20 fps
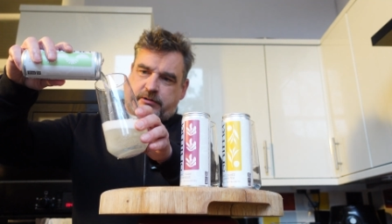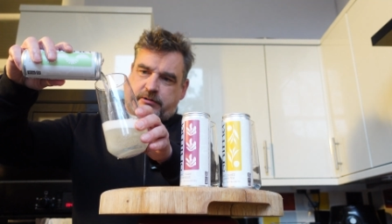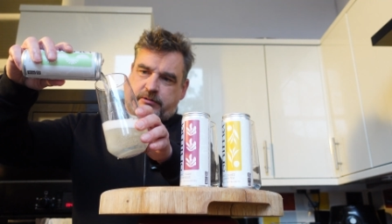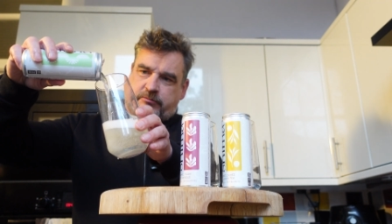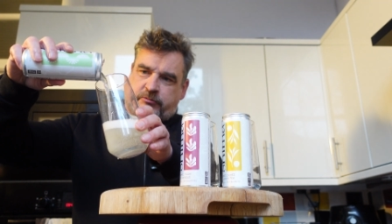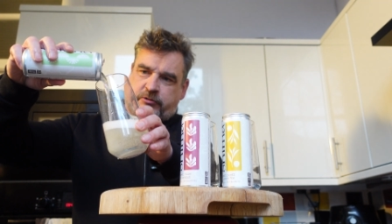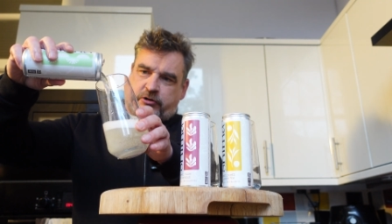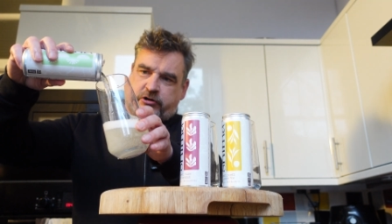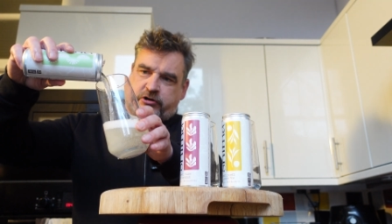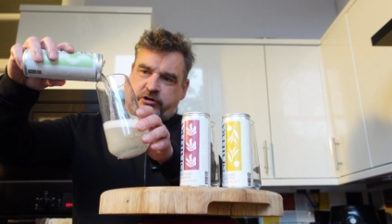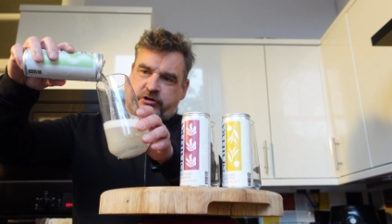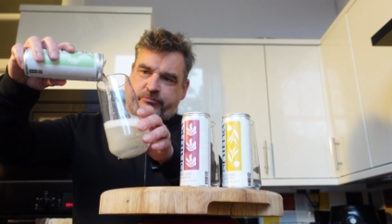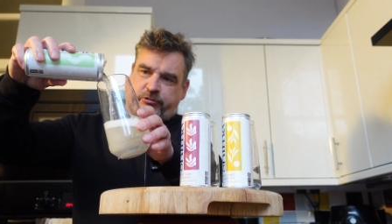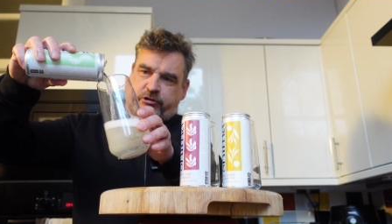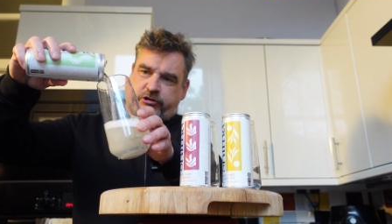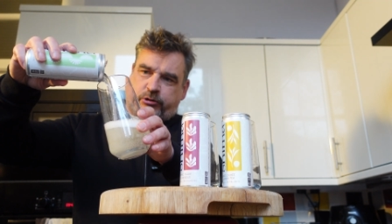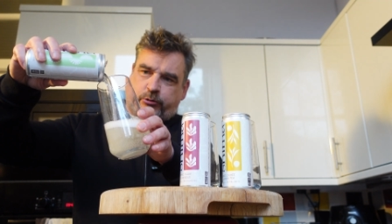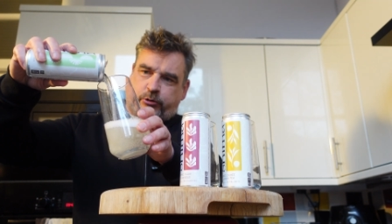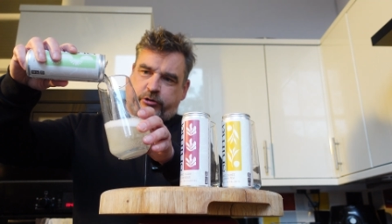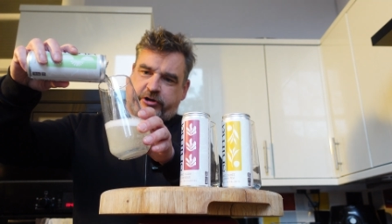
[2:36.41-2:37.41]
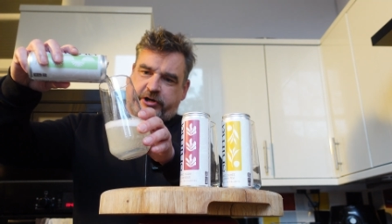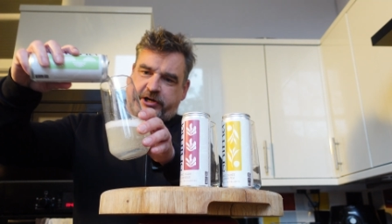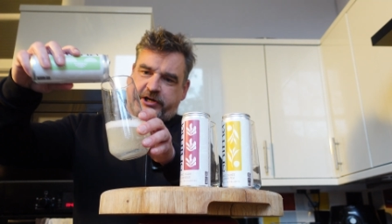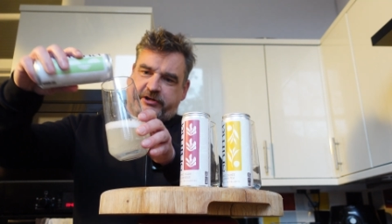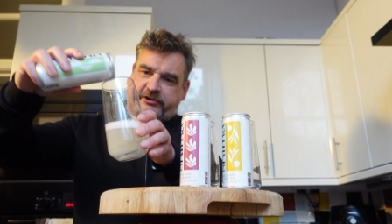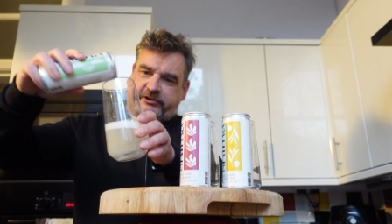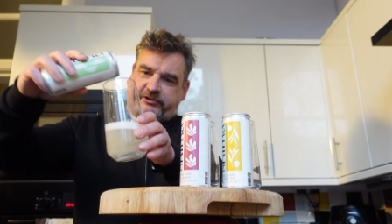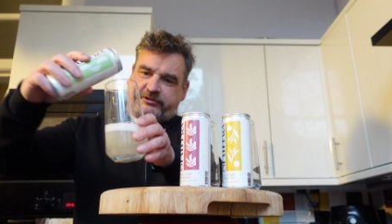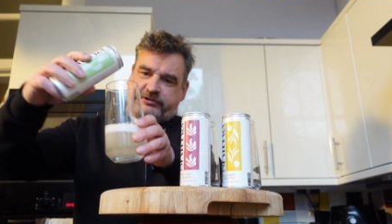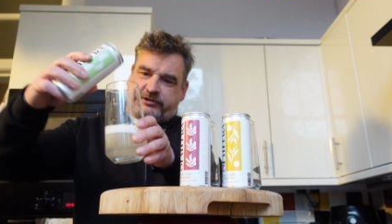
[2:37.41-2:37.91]
Not going to bother with
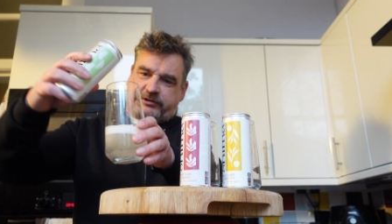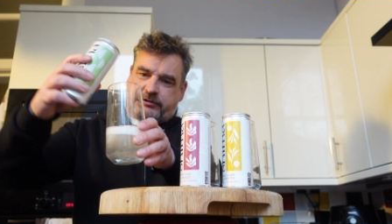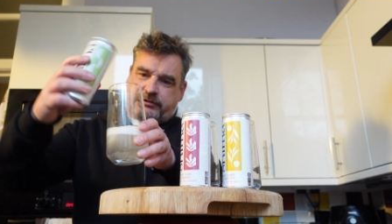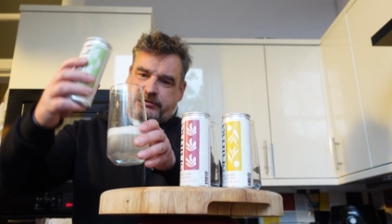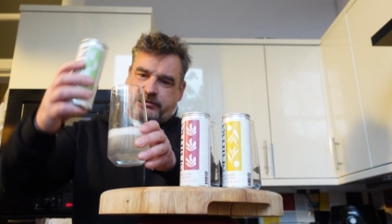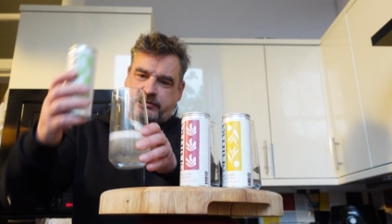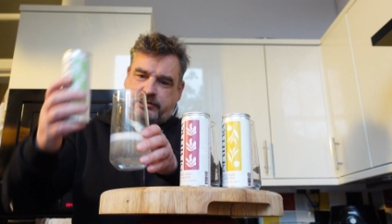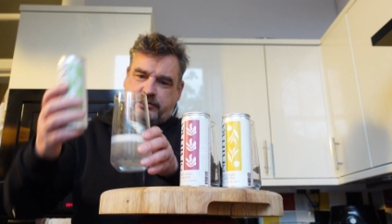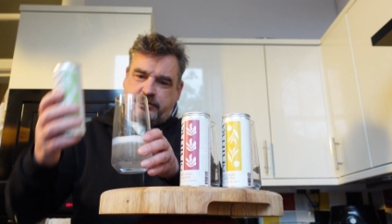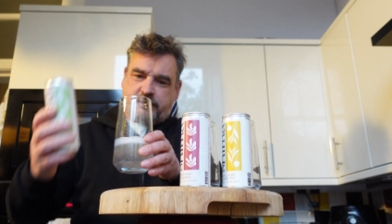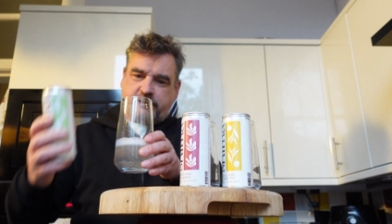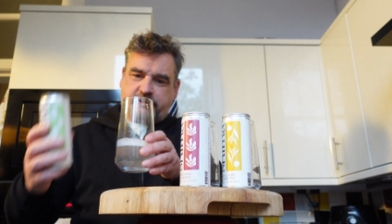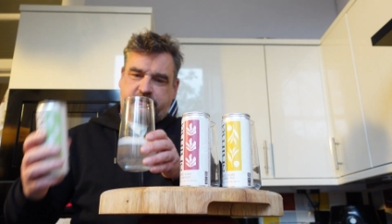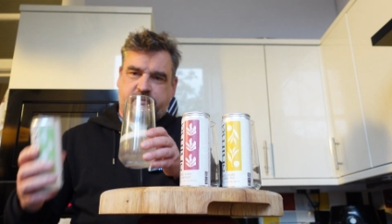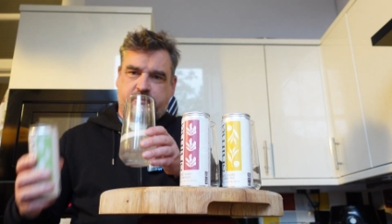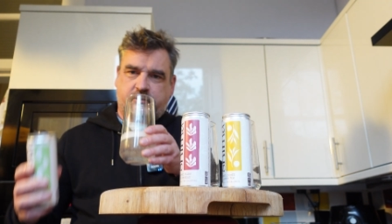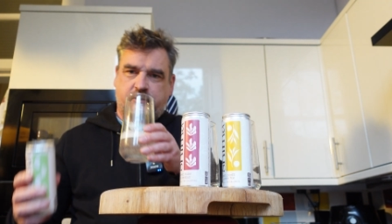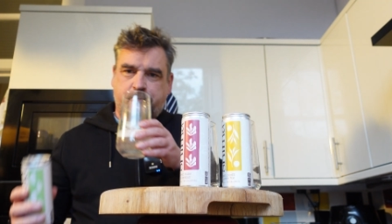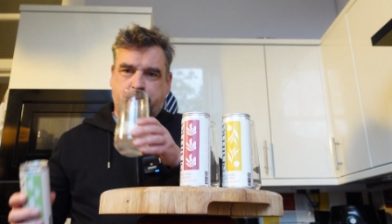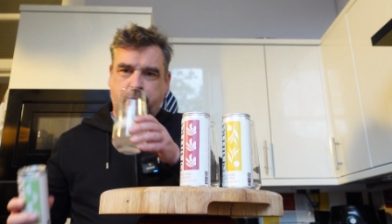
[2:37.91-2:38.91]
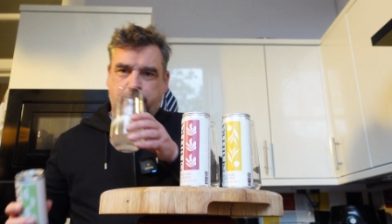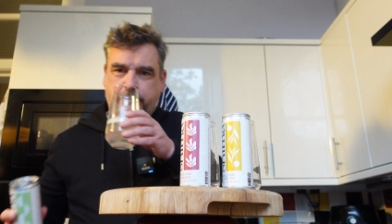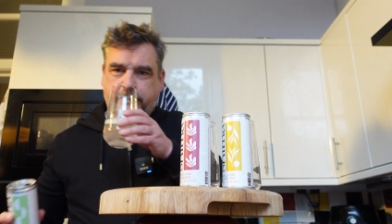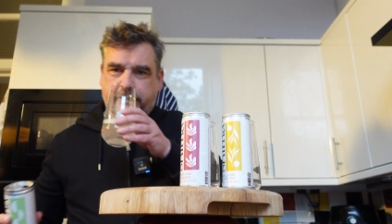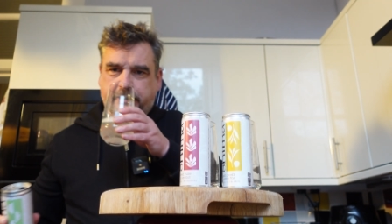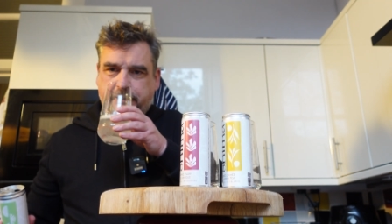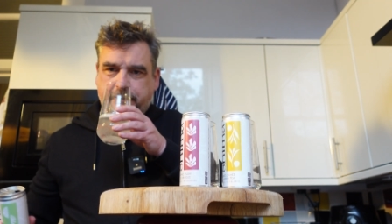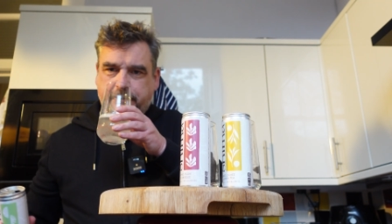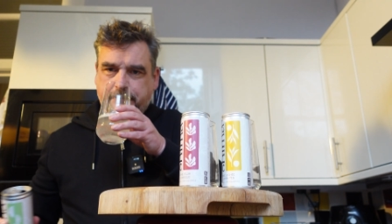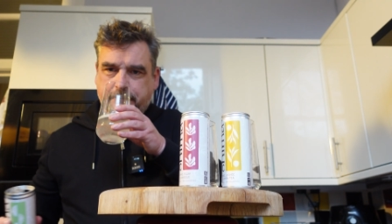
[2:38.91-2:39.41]
ice. Just going to pour it
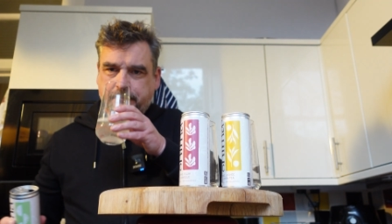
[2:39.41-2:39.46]
out.